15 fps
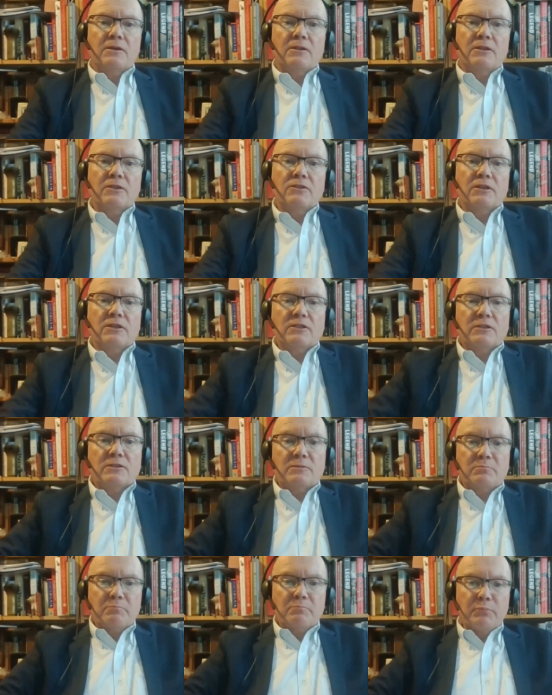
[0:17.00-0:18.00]
This
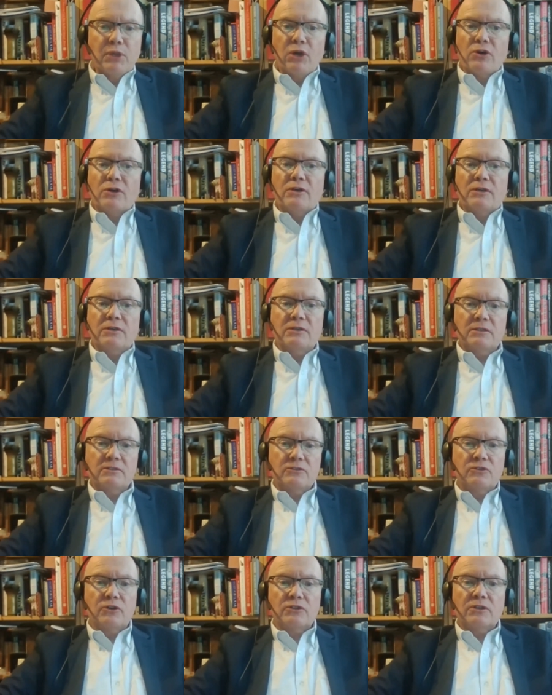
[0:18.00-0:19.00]
is
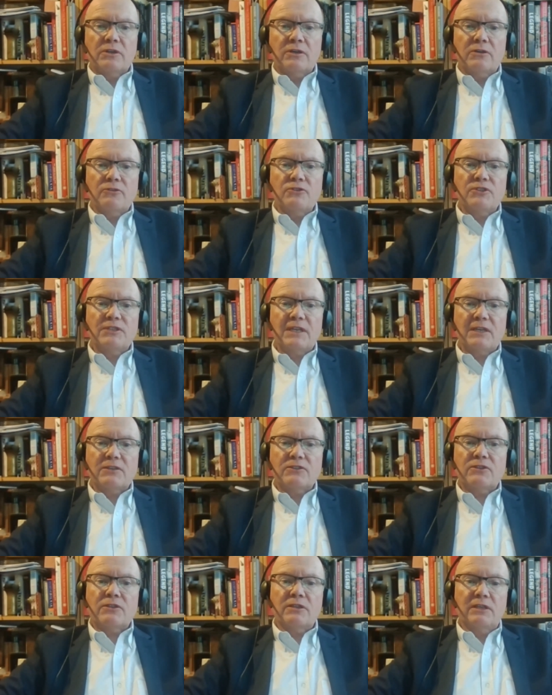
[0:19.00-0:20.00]
Block.co's
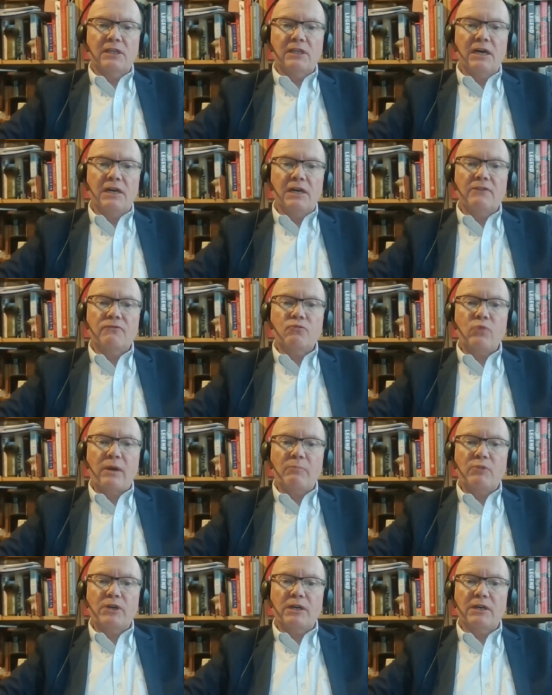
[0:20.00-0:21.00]
6th live
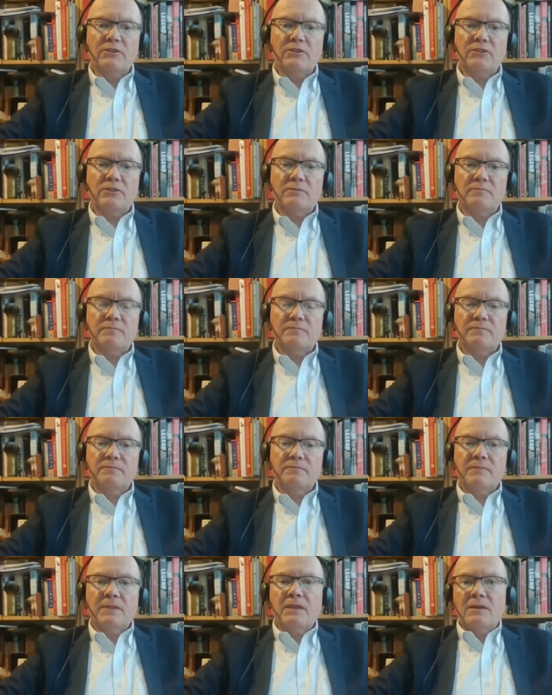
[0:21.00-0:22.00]
webcast.
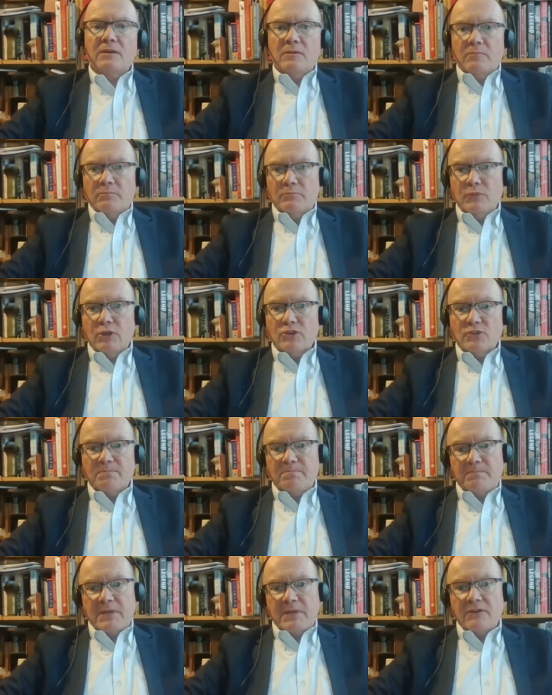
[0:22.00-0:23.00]
Block's
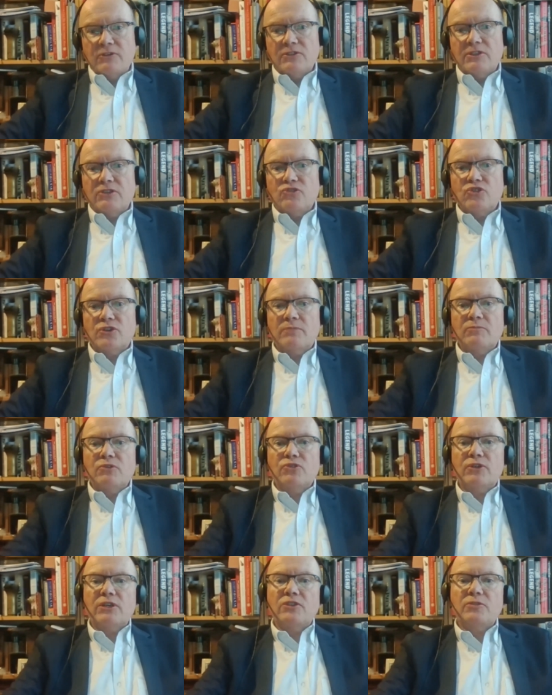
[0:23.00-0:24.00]
parentage can be
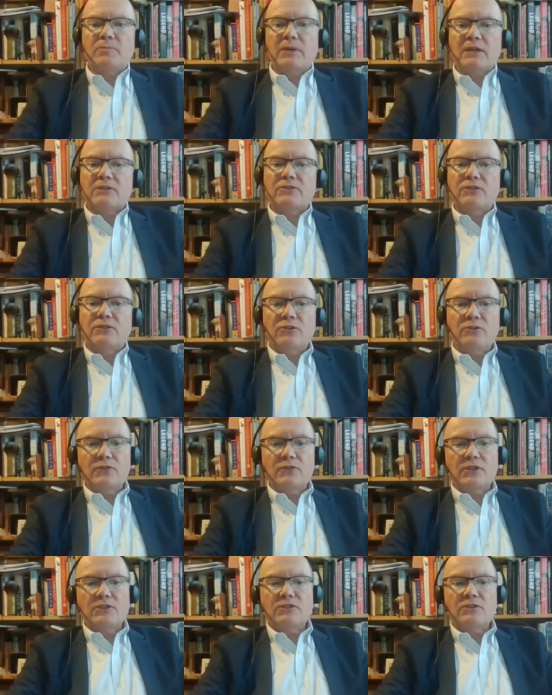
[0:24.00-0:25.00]
traced back to the
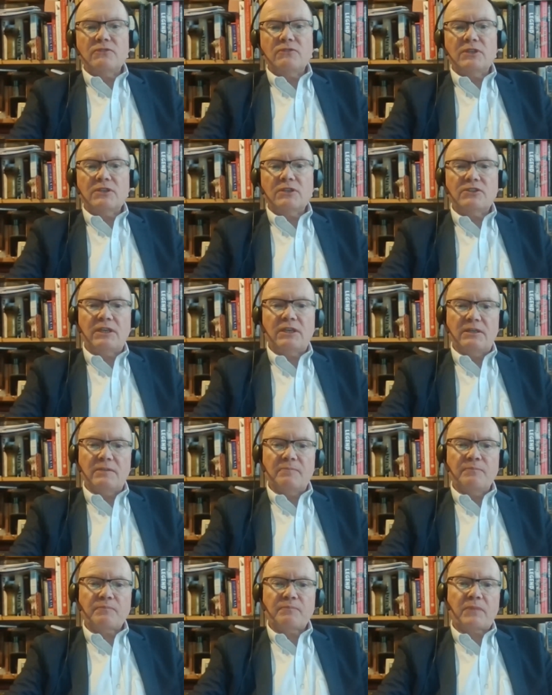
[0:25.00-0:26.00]
University of Nicosia,
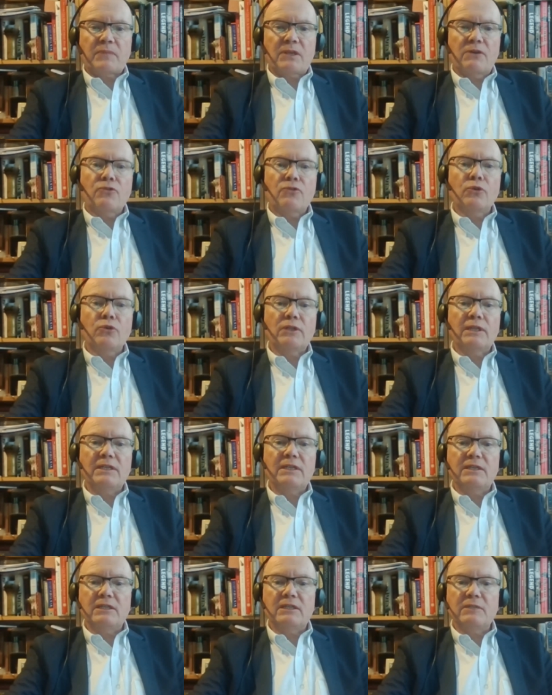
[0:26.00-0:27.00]
a thought
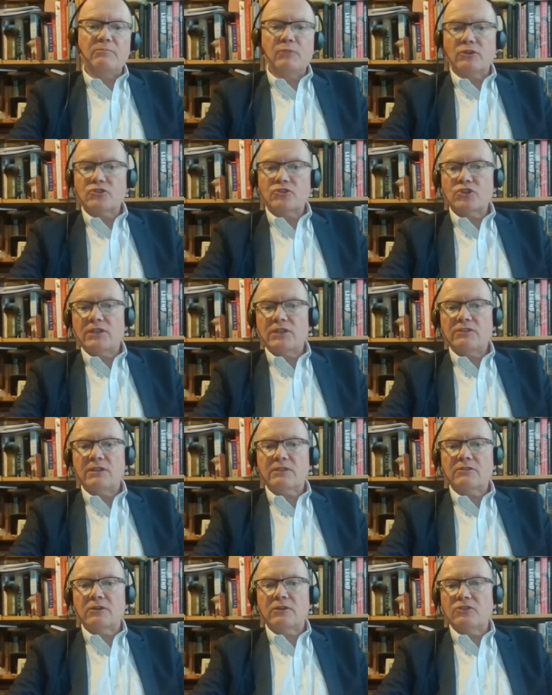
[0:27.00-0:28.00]
leader in blockchain
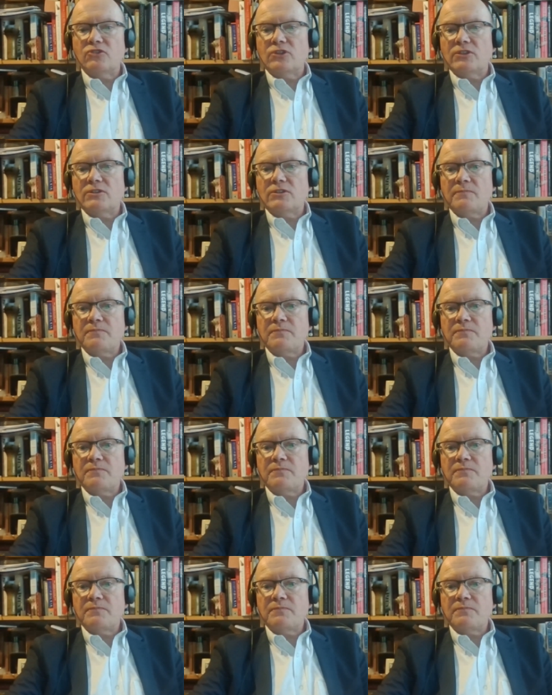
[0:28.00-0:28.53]
technologies,